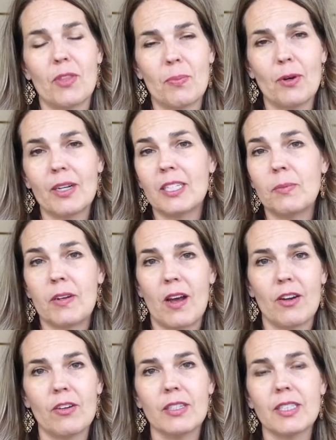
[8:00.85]
The book has been
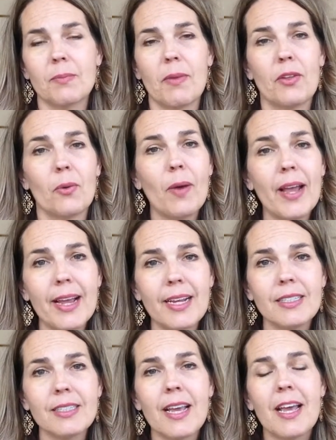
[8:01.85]
honored in some other
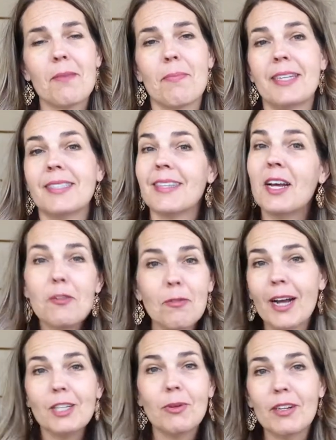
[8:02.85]
ways. My son
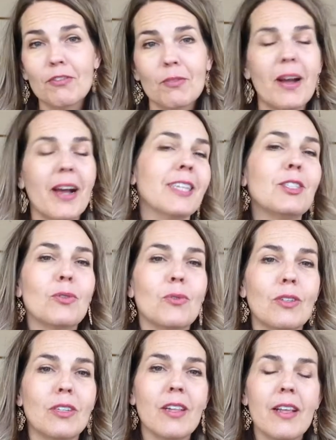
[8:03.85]
graduated from high
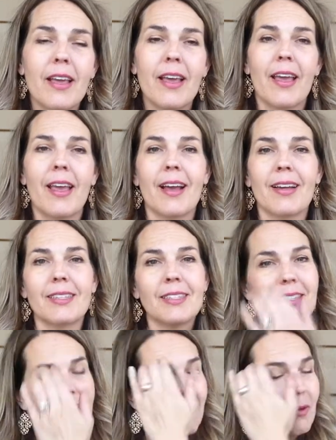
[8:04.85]
school,
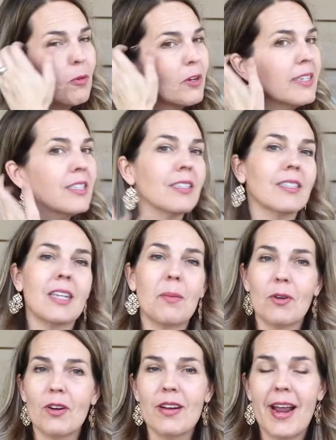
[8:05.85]
and we're into
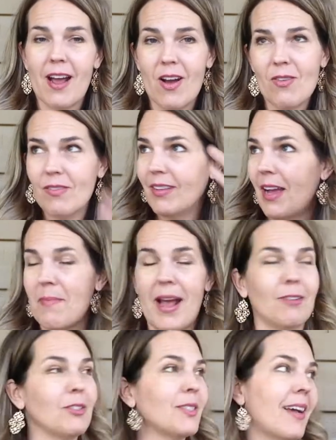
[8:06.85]
summer now. I'm
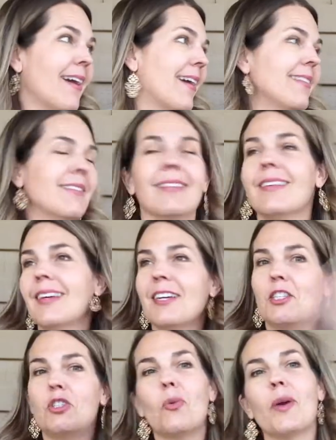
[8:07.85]
outside and
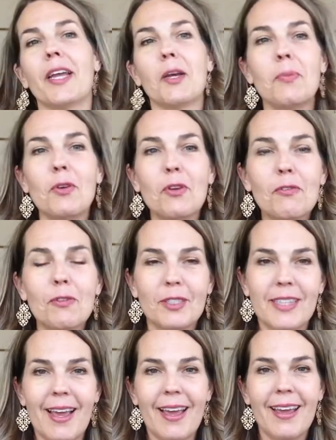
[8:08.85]
enjoying a beautiful
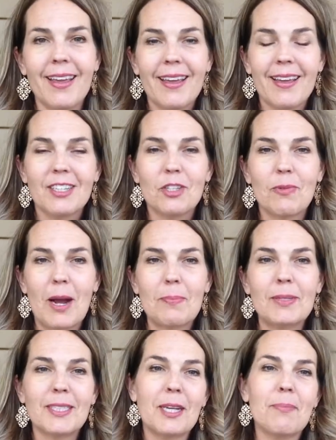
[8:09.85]
day to wrap
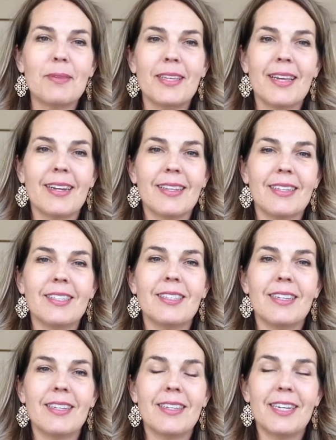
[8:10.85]
us up at the end of
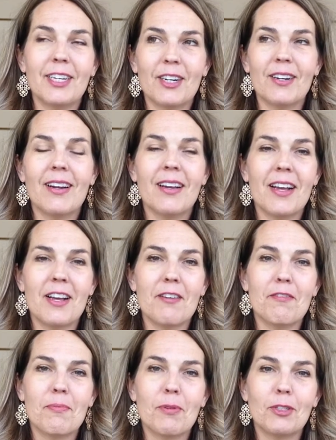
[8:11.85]
this year
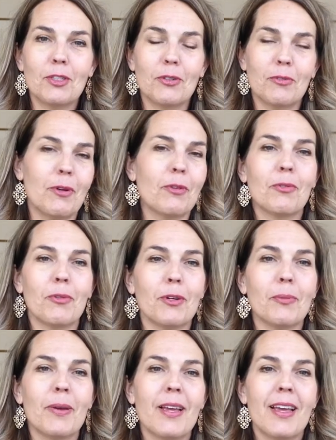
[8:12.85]
of personal growth
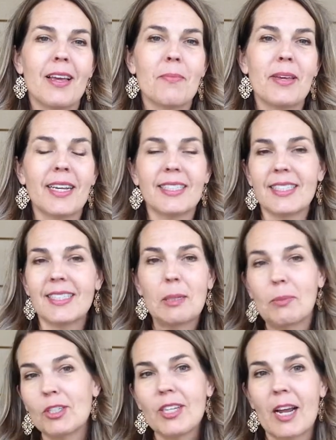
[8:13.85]
group, because it's
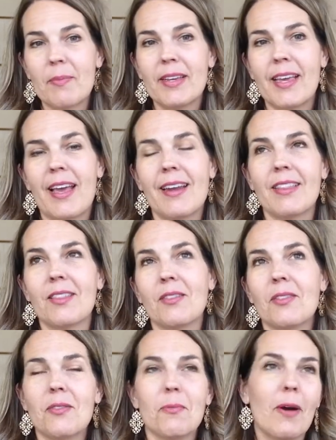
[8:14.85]
summertime again and
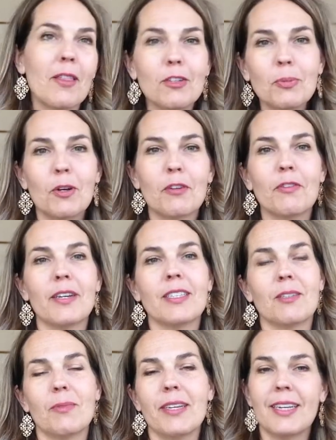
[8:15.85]
weather's
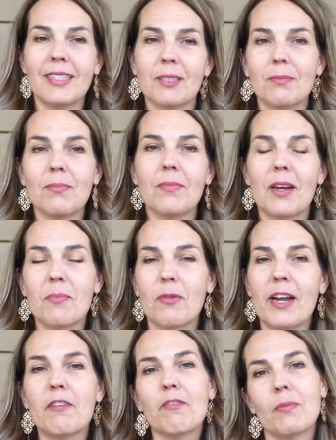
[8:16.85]
perfect, and we get a
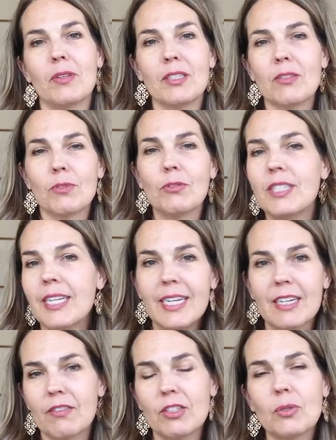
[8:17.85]
break from this
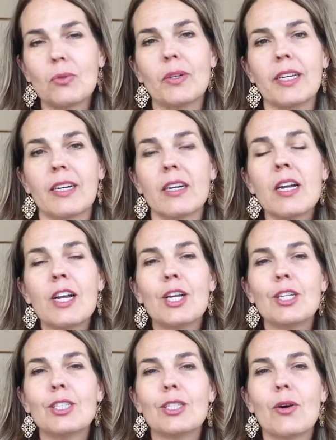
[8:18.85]
routine of the school year.
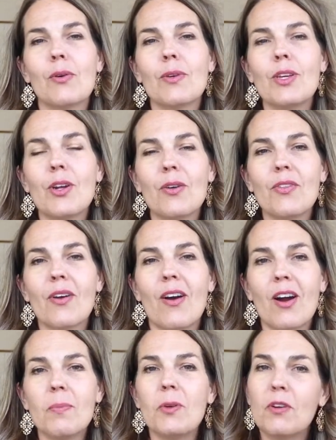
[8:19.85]
So, there
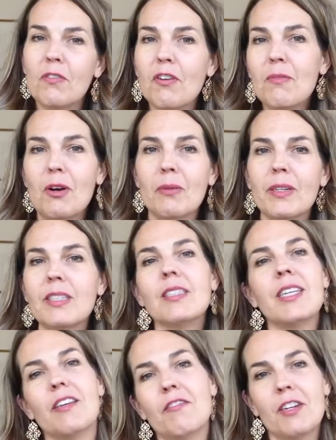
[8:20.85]
are beautiful
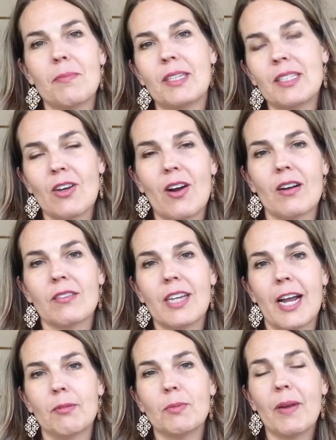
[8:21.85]
moments even amidst the hard
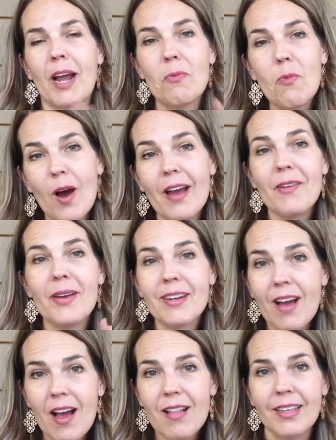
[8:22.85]
times, but I want to
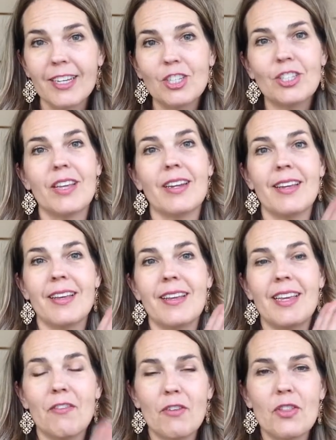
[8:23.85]
acknowledge that
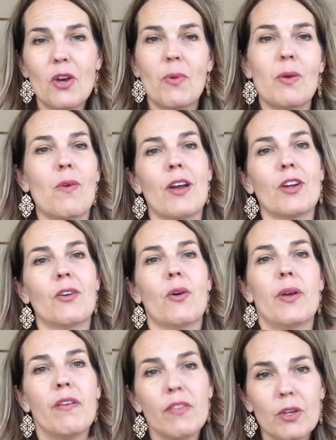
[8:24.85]
even though we want to
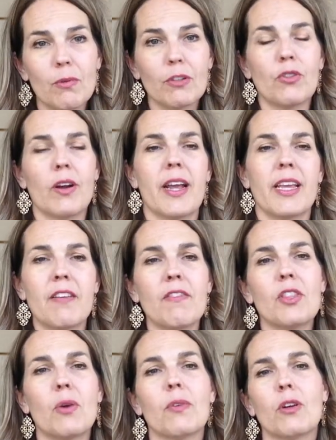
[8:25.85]
grow, even though we're trying,
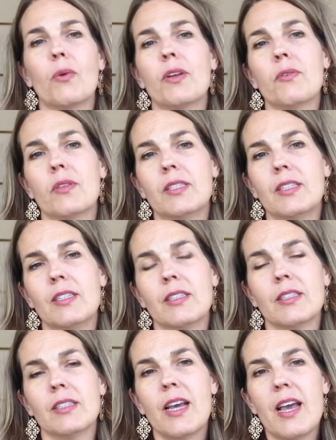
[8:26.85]
even though we're going through the
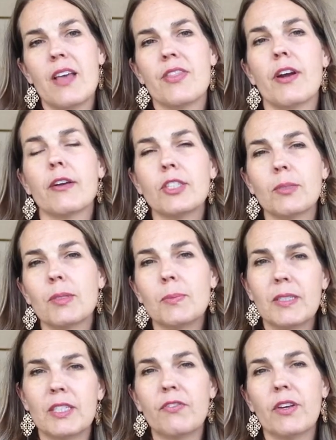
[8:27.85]
seasons, there are some
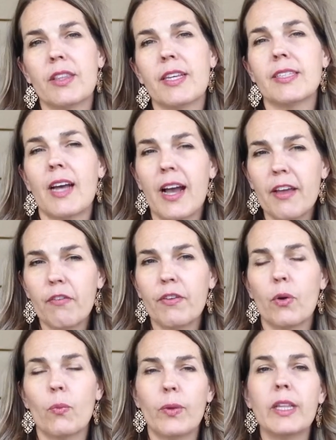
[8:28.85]
specific things I
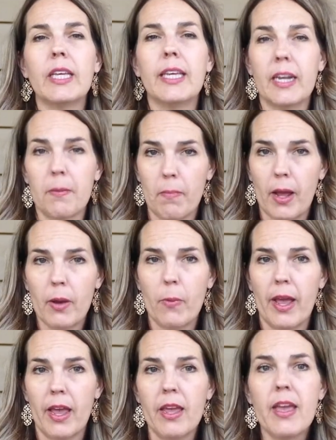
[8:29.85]
feel really get in my
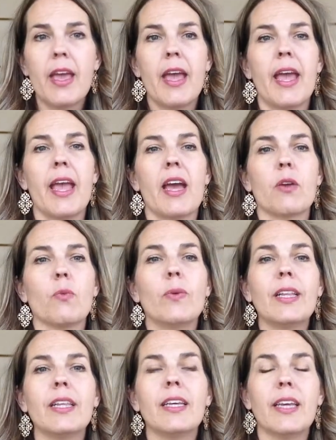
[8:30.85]
way and
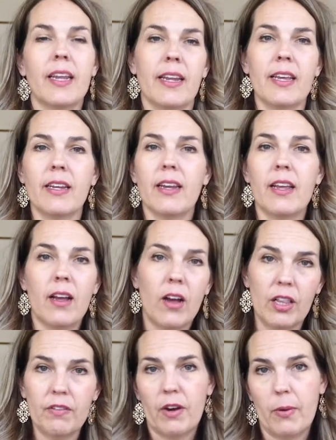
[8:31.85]
really get in
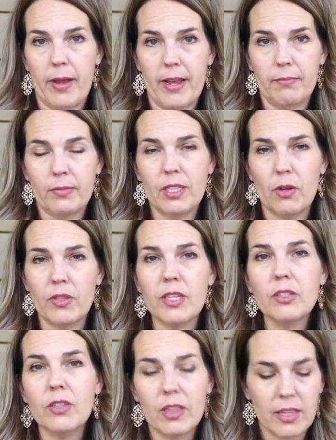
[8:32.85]
all of our way. So
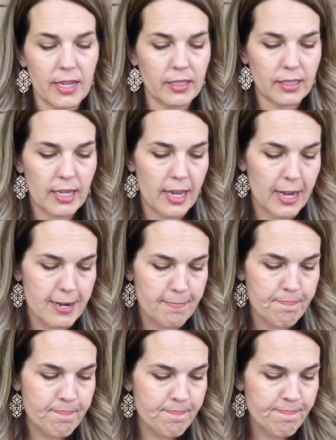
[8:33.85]
these are the things that
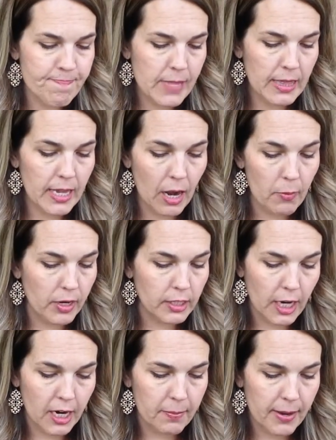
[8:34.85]
I want to
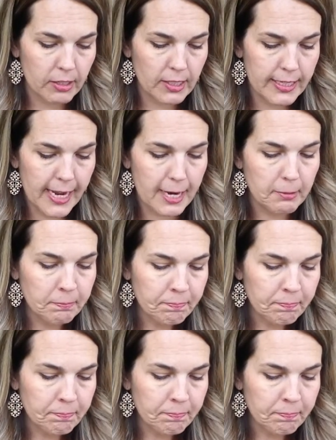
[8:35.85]
talk about today.